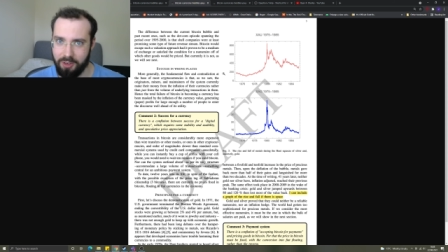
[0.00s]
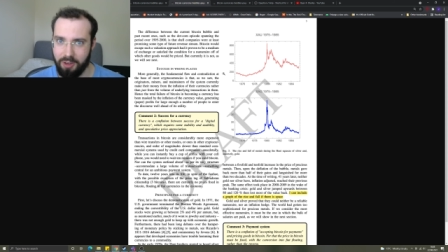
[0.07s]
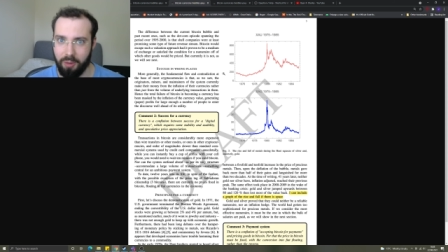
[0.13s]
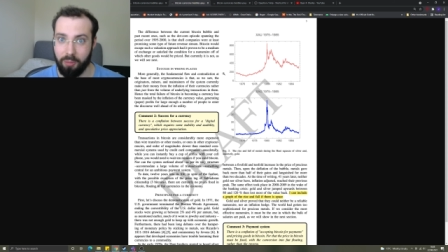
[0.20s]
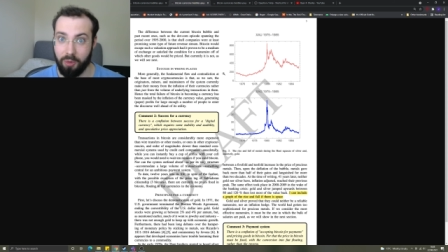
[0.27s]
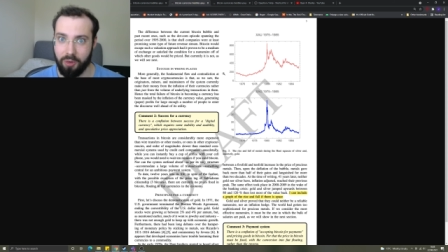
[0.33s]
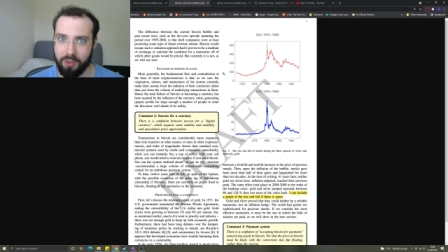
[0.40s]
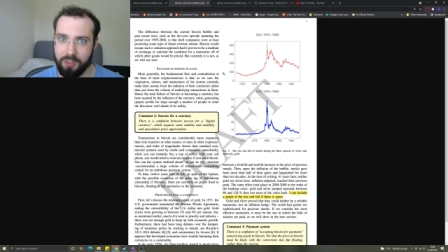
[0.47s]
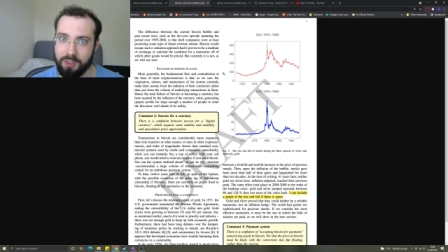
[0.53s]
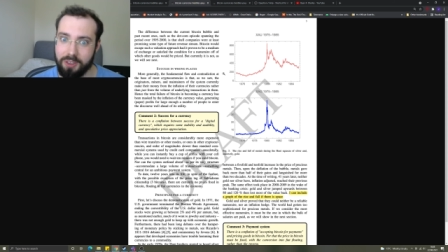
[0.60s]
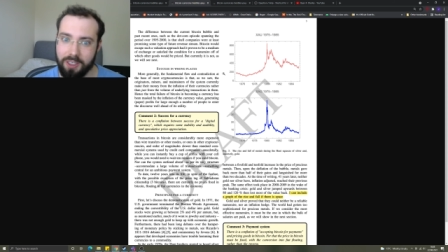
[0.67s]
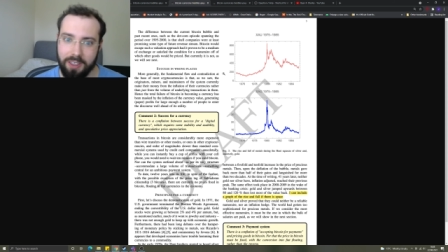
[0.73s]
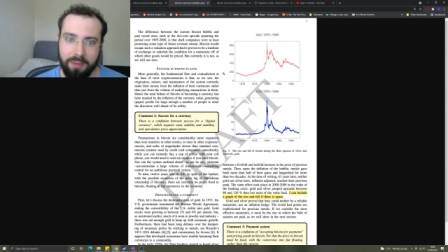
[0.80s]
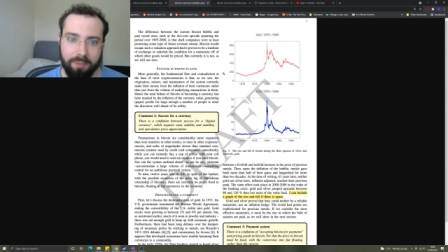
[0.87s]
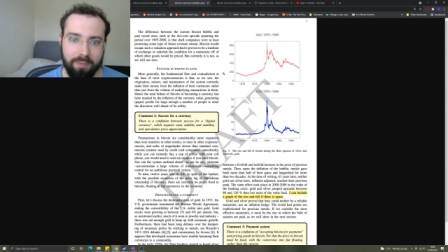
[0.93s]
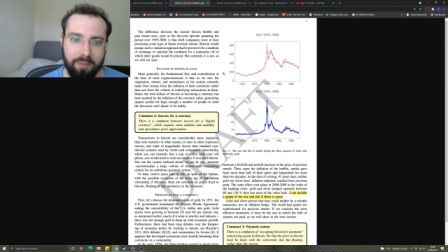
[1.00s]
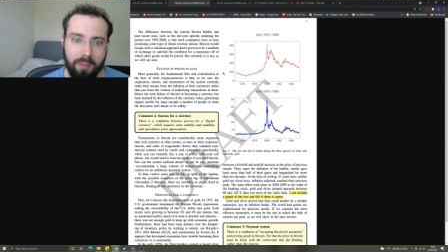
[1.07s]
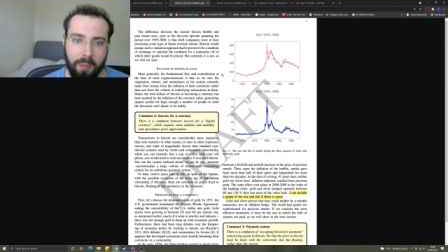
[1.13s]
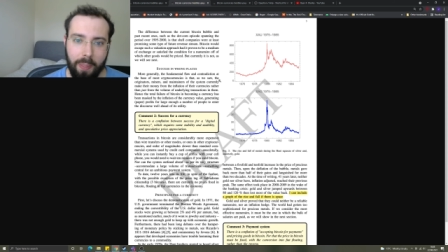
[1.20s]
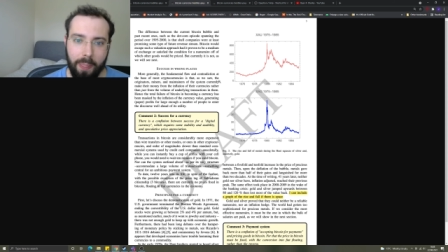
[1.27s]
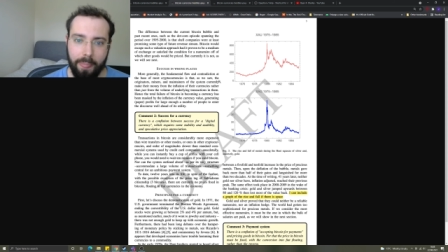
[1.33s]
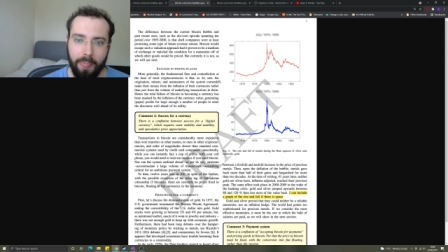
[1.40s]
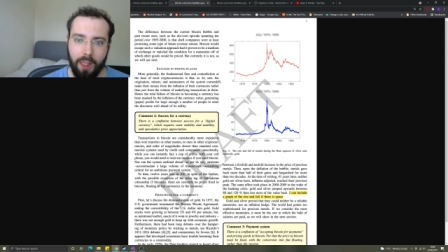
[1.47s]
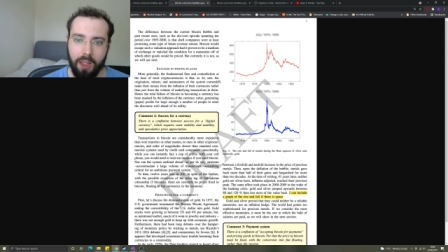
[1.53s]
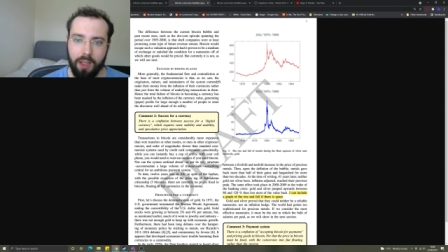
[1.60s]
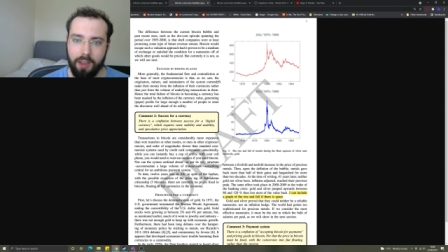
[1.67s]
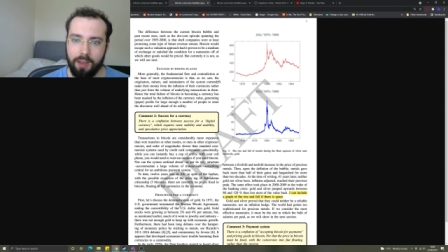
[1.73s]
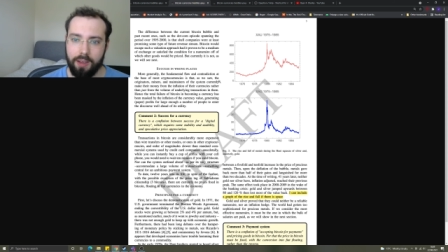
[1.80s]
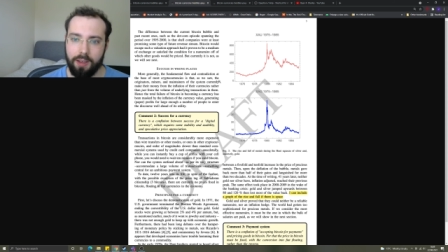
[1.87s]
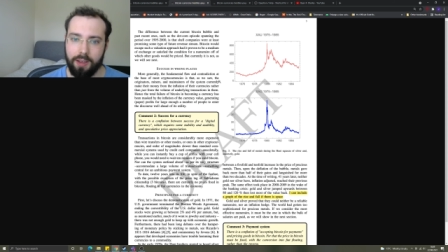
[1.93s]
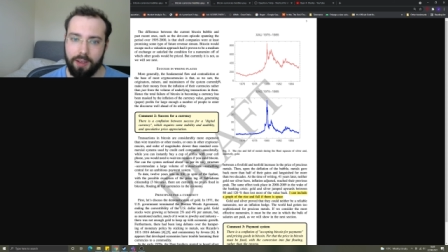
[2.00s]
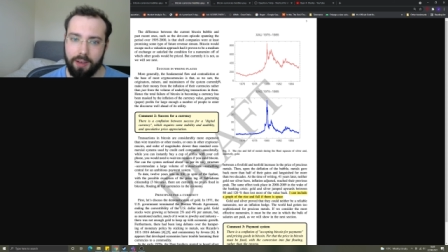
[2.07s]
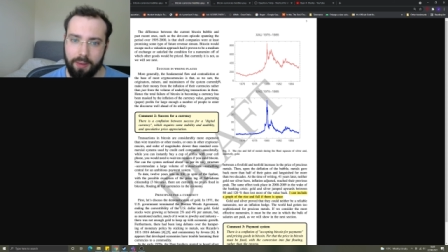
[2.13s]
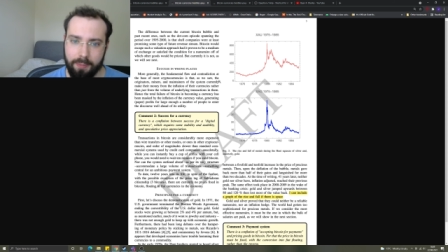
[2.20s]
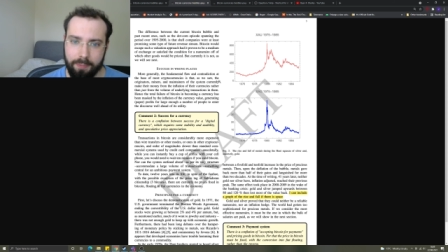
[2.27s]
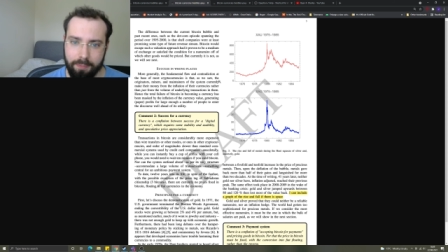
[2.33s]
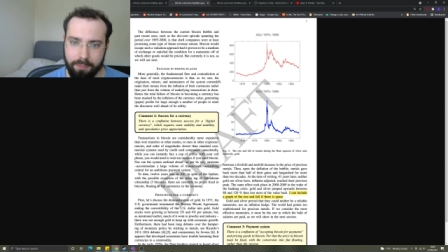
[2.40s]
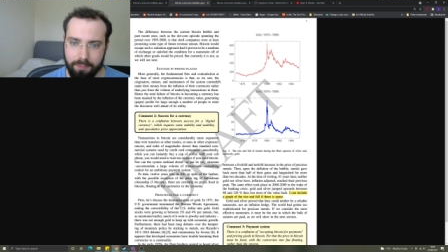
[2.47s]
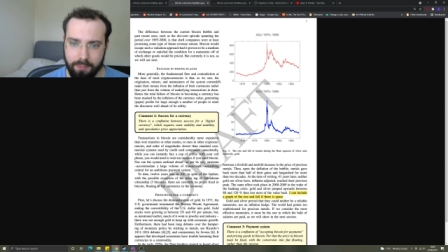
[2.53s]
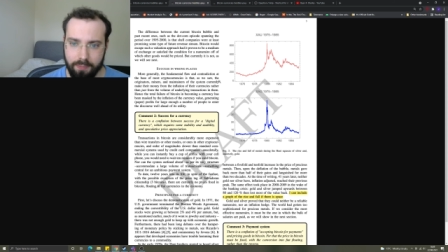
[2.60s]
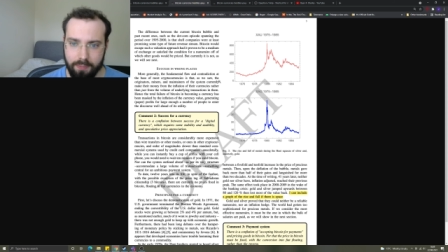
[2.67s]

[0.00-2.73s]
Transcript: I'm not going to do that. Um,